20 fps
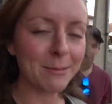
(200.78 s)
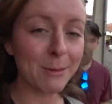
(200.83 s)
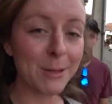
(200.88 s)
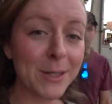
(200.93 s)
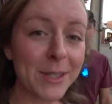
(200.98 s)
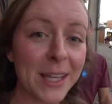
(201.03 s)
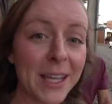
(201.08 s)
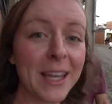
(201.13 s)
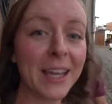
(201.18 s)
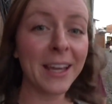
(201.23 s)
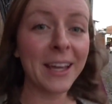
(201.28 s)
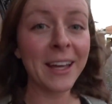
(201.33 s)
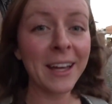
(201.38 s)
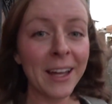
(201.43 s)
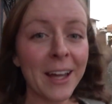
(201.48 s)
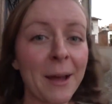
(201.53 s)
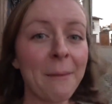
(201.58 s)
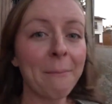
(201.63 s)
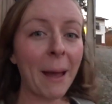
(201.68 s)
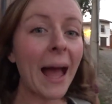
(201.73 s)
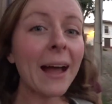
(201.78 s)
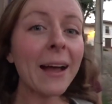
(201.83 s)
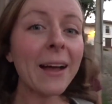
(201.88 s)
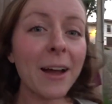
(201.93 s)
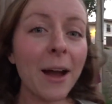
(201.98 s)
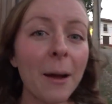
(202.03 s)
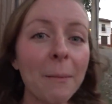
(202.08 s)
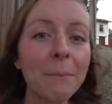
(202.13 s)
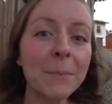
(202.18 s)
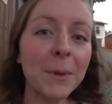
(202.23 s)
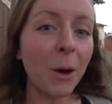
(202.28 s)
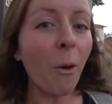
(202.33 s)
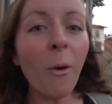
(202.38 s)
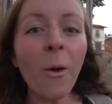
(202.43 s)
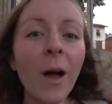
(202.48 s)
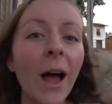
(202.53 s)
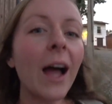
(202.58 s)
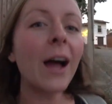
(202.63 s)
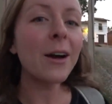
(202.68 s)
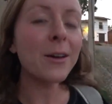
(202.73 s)
was the pack up the
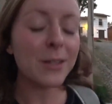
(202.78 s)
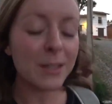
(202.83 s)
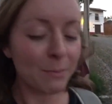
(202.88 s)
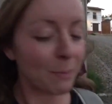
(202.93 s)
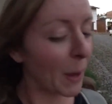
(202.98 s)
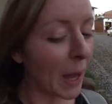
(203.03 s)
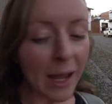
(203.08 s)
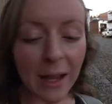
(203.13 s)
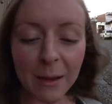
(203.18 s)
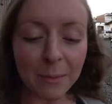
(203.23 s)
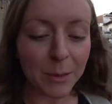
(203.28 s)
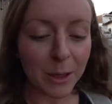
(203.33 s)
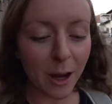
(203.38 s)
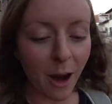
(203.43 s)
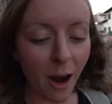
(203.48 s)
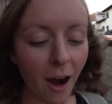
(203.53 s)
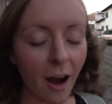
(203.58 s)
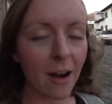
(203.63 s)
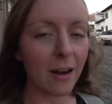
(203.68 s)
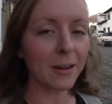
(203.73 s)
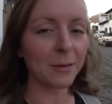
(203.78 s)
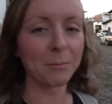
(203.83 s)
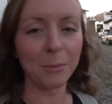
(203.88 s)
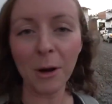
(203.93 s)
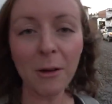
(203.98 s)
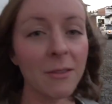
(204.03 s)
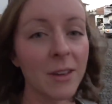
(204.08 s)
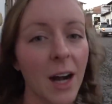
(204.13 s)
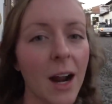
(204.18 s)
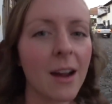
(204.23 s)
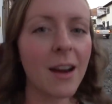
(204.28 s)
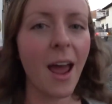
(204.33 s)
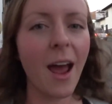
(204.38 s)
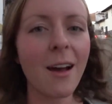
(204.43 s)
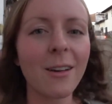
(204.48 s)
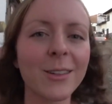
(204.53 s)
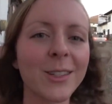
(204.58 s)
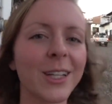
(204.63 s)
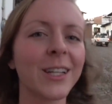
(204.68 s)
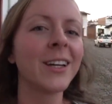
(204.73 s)
whole house, pack up the car, and move it on
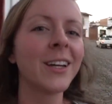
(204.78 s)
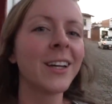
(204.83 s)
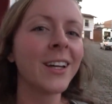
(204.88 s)
out.